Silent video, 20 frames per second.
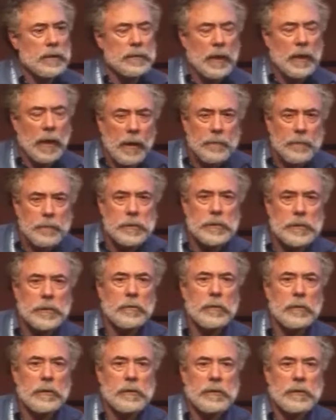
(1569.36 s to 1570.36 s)
a time
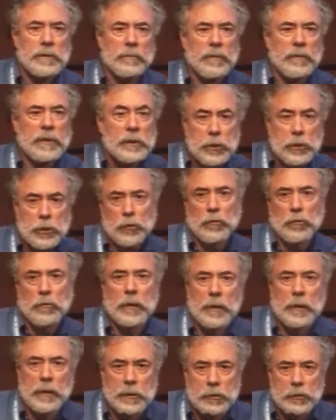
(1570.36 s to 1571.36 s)
series of
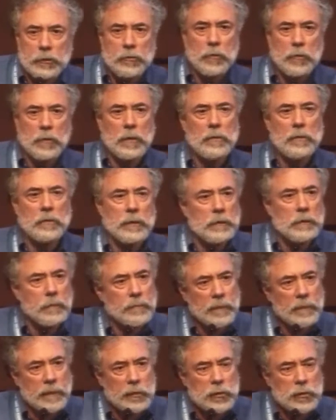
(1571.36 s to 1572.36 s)
historical
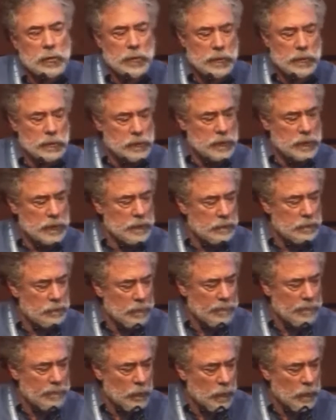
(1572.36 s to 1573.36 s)
interventions in the
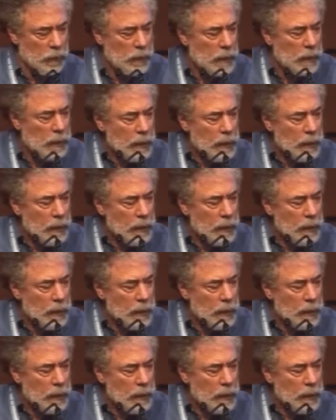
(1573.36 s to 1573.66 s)
river.